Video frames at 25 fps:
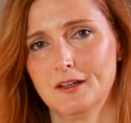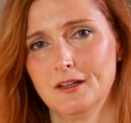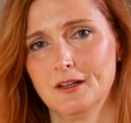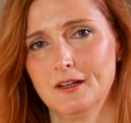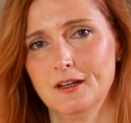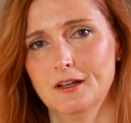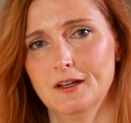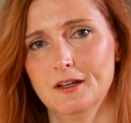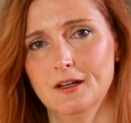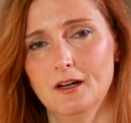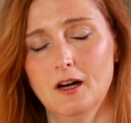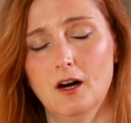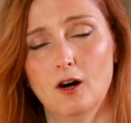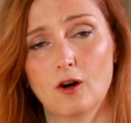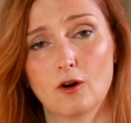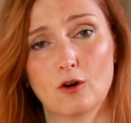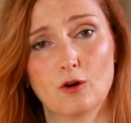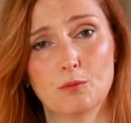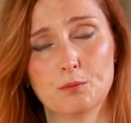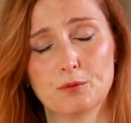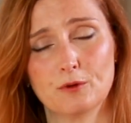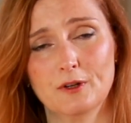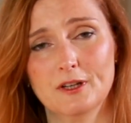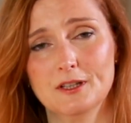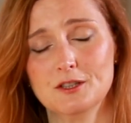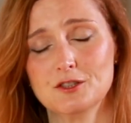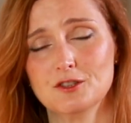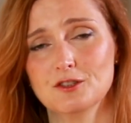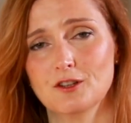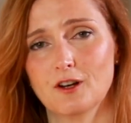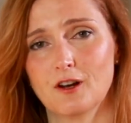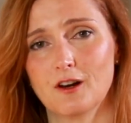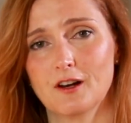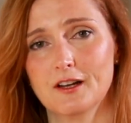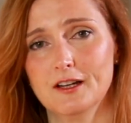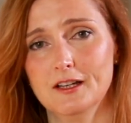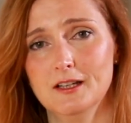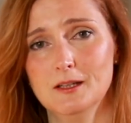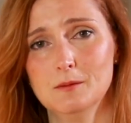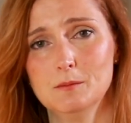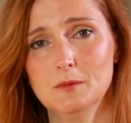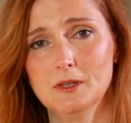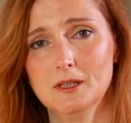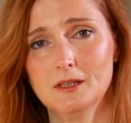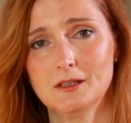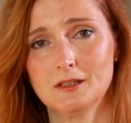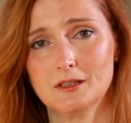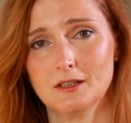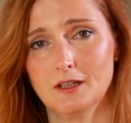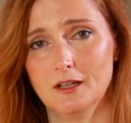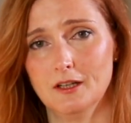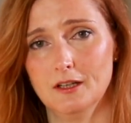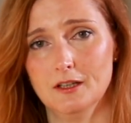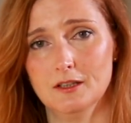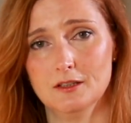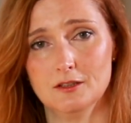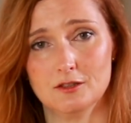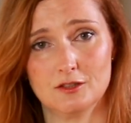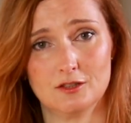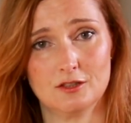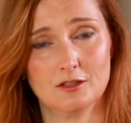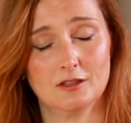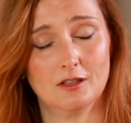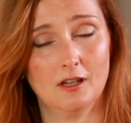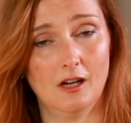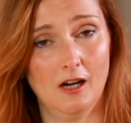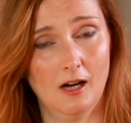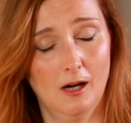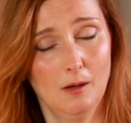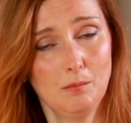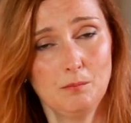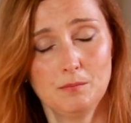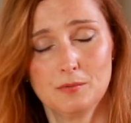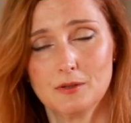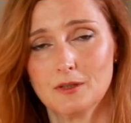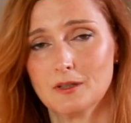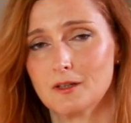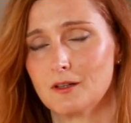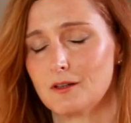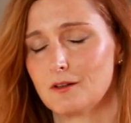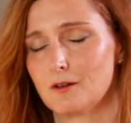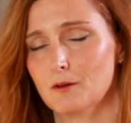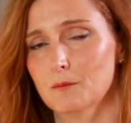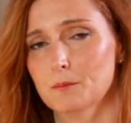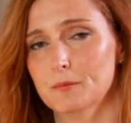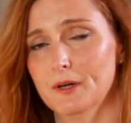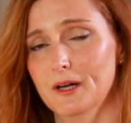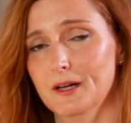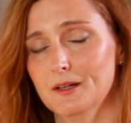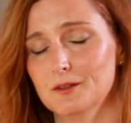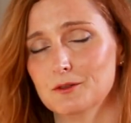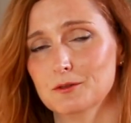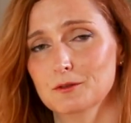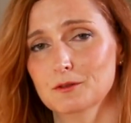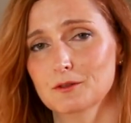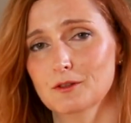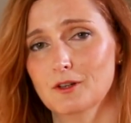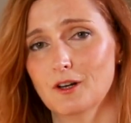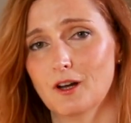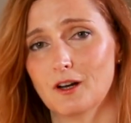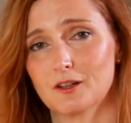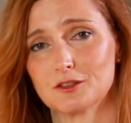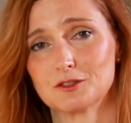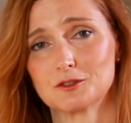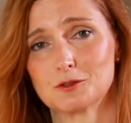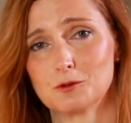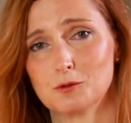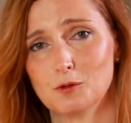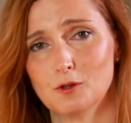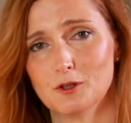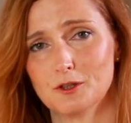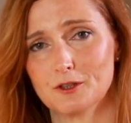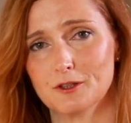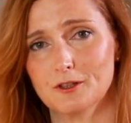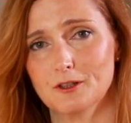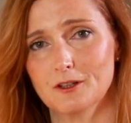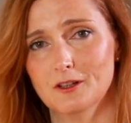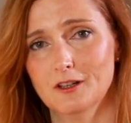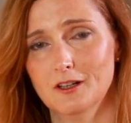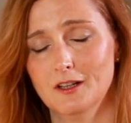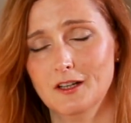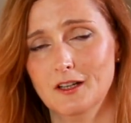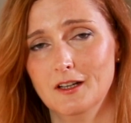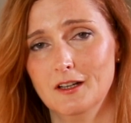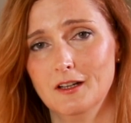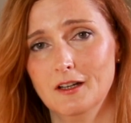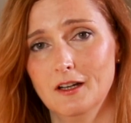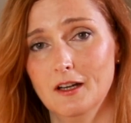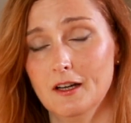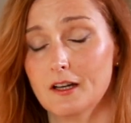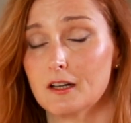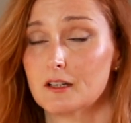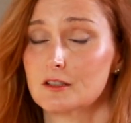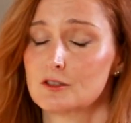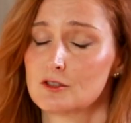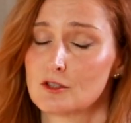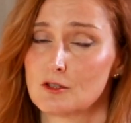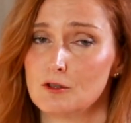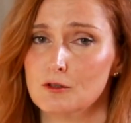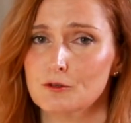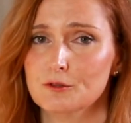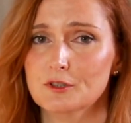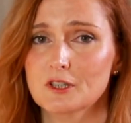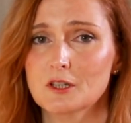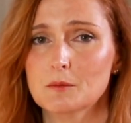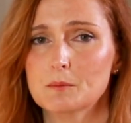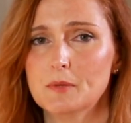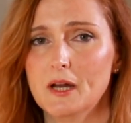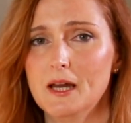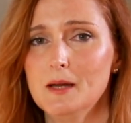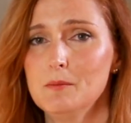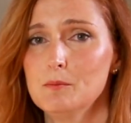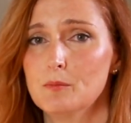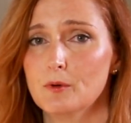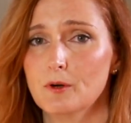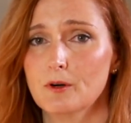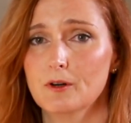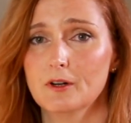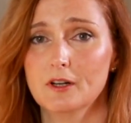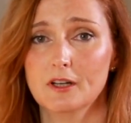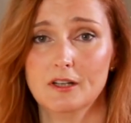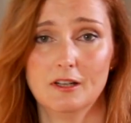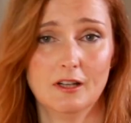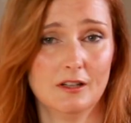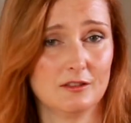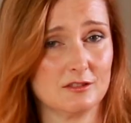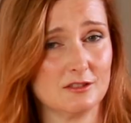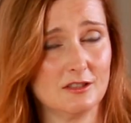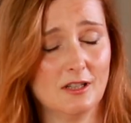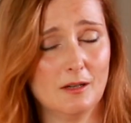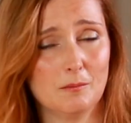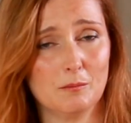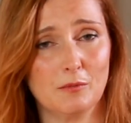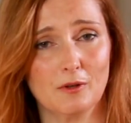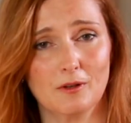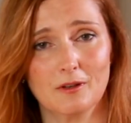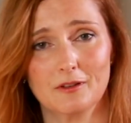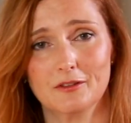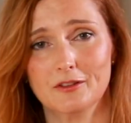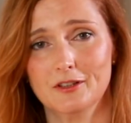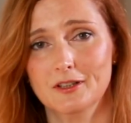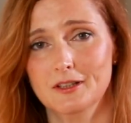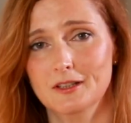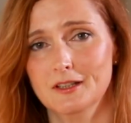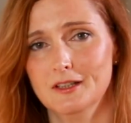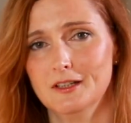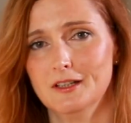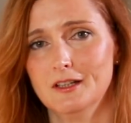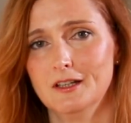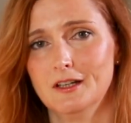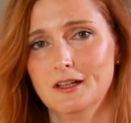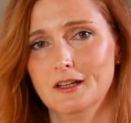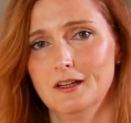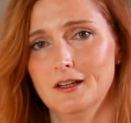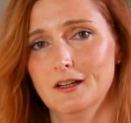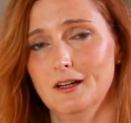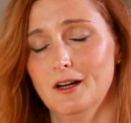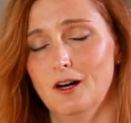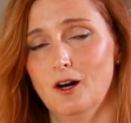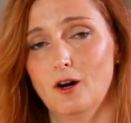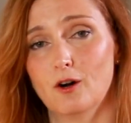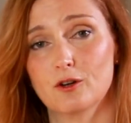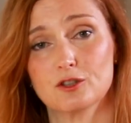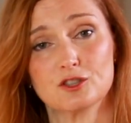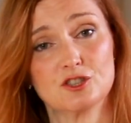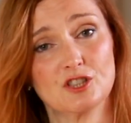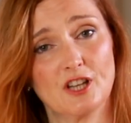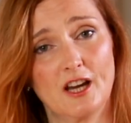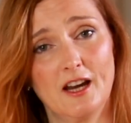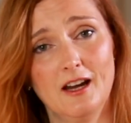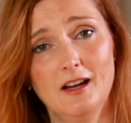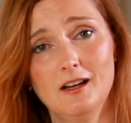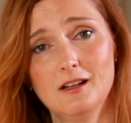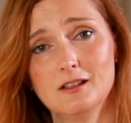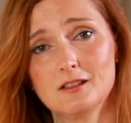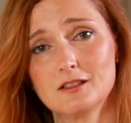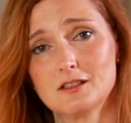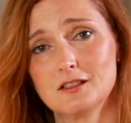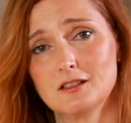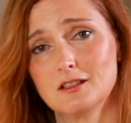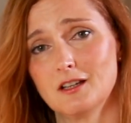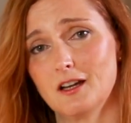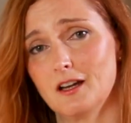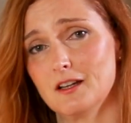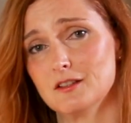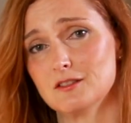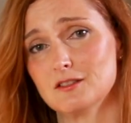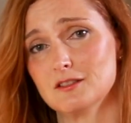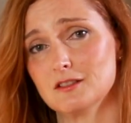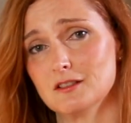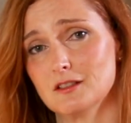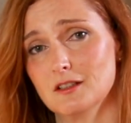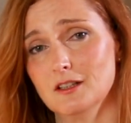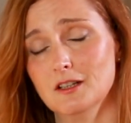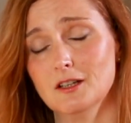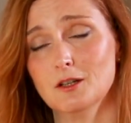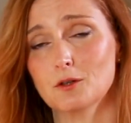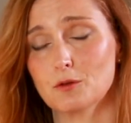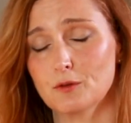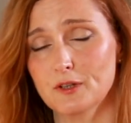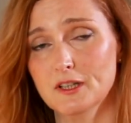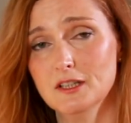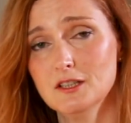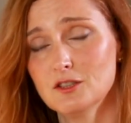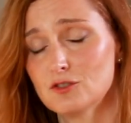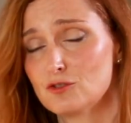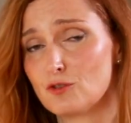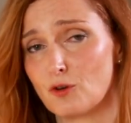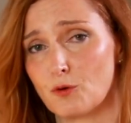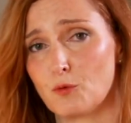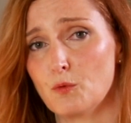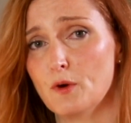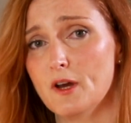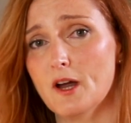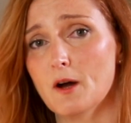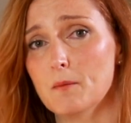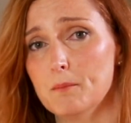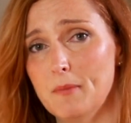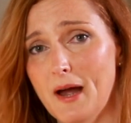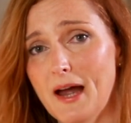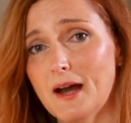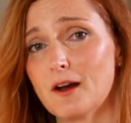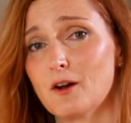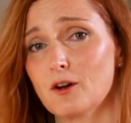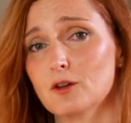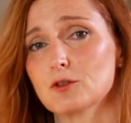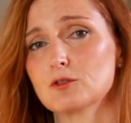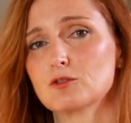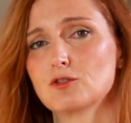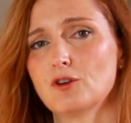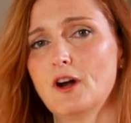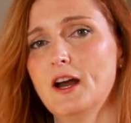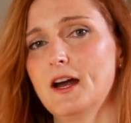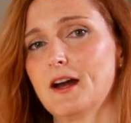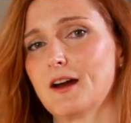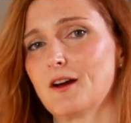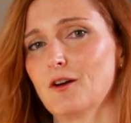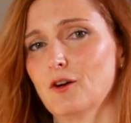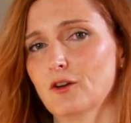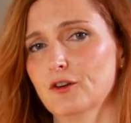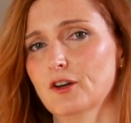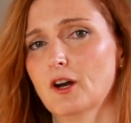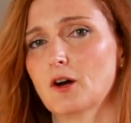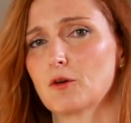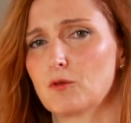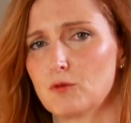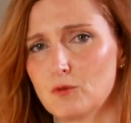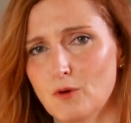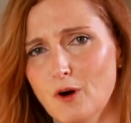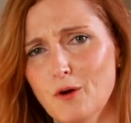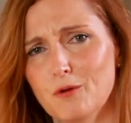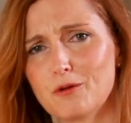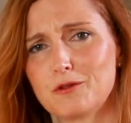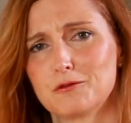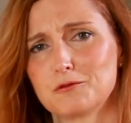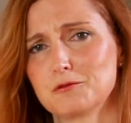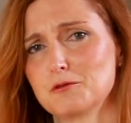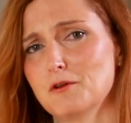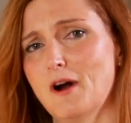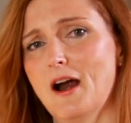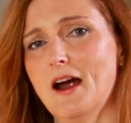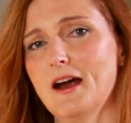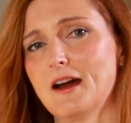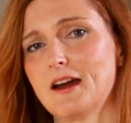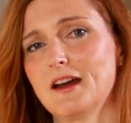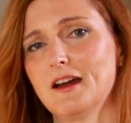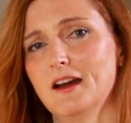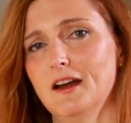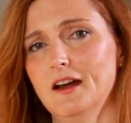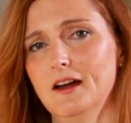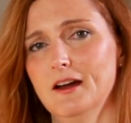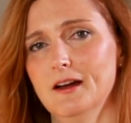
Our operational EBIT is up compared to last quarter, excluding paper, it has doubled. Our sales has increased, so we are back on track, on our growth track,